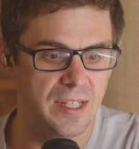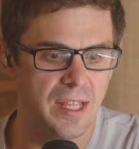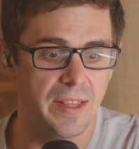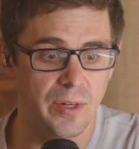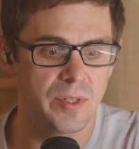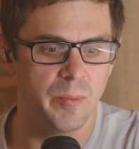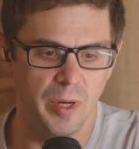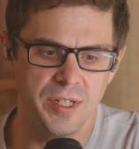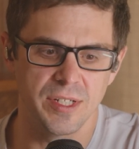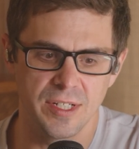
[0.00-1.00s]
And there was a
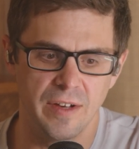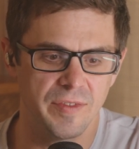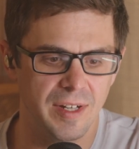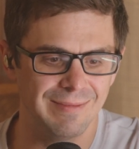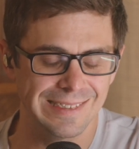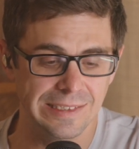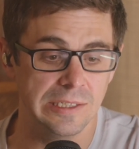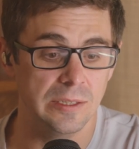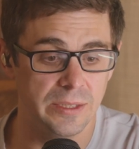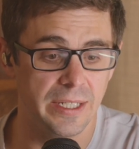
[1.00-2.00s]
bunch of stuff that I'm like,
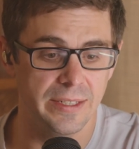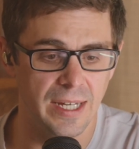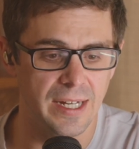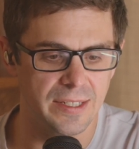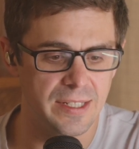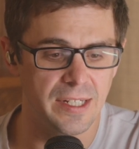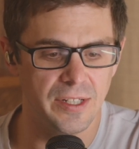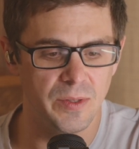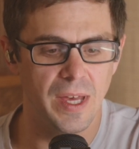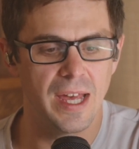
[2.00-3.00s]
oh yeah, dang, need
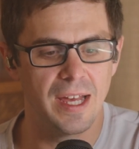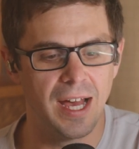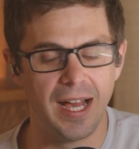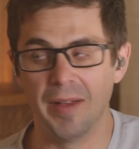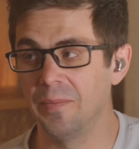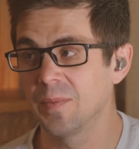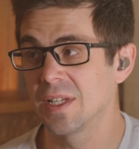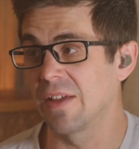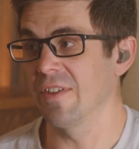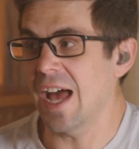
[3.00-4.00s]
to do that.
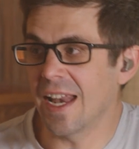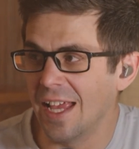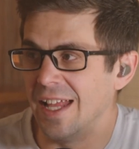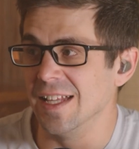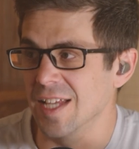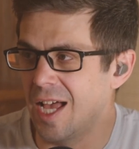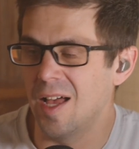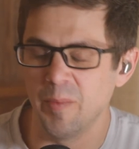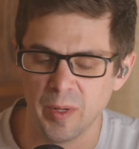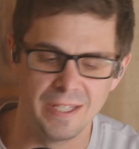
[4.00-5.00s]
Because I've got it and it's
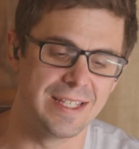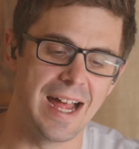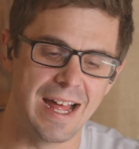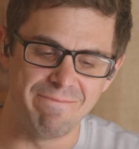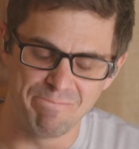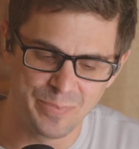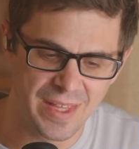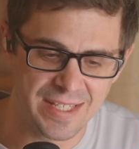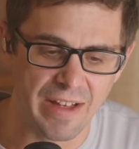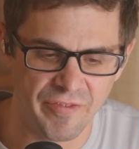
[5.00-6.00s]
up, but it's not
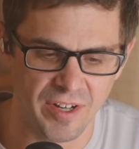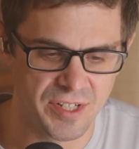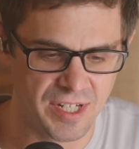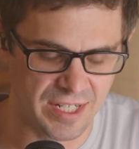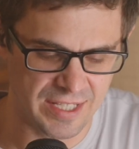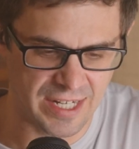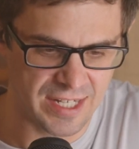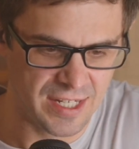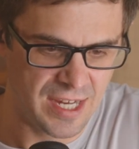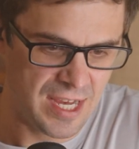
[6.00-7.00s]
functioning
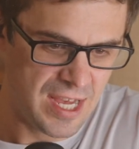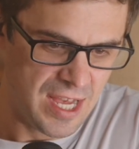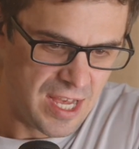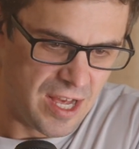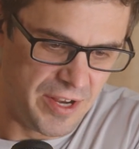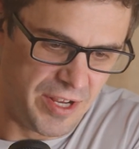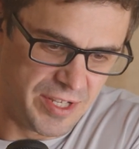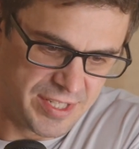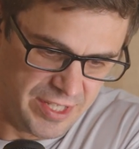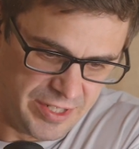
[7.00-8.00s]
like on
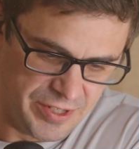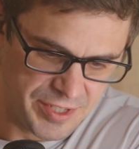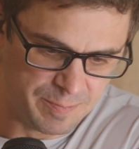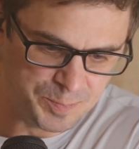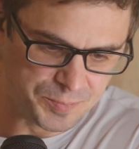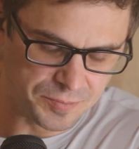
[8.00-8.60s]
all cylinders.